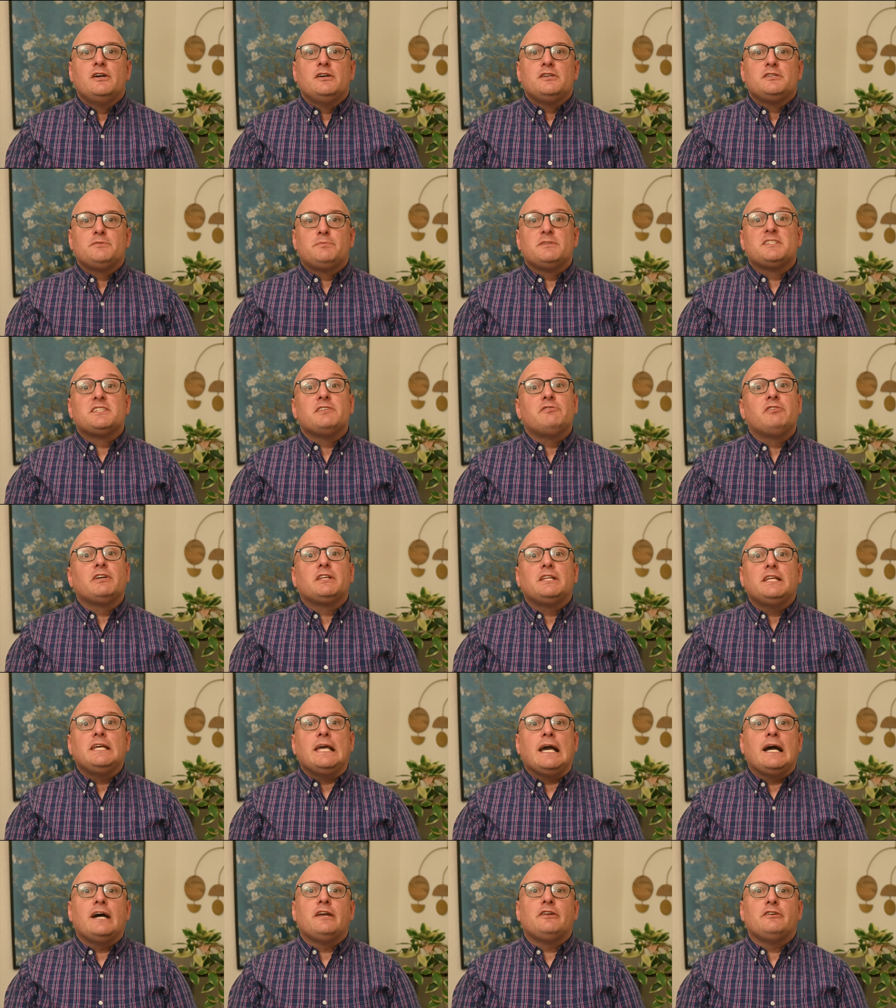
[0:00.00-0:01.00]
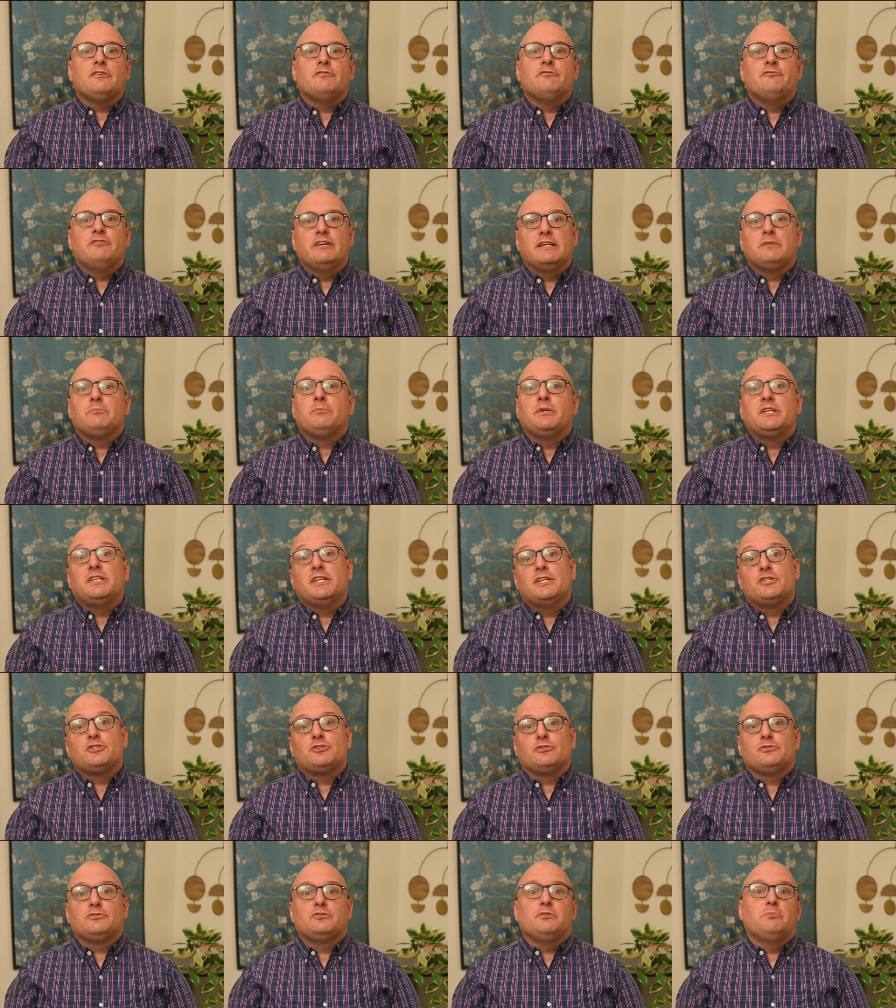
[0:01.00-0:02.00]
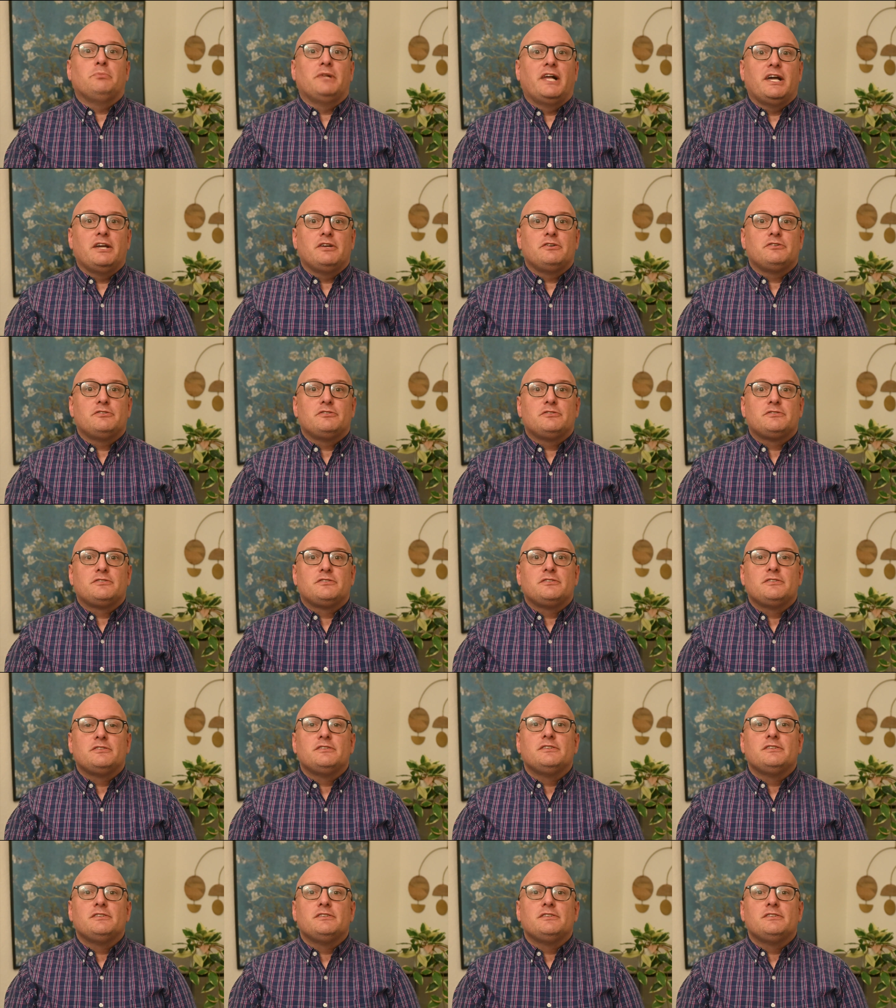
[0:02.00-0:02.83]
specifically how to vet potential suppliers.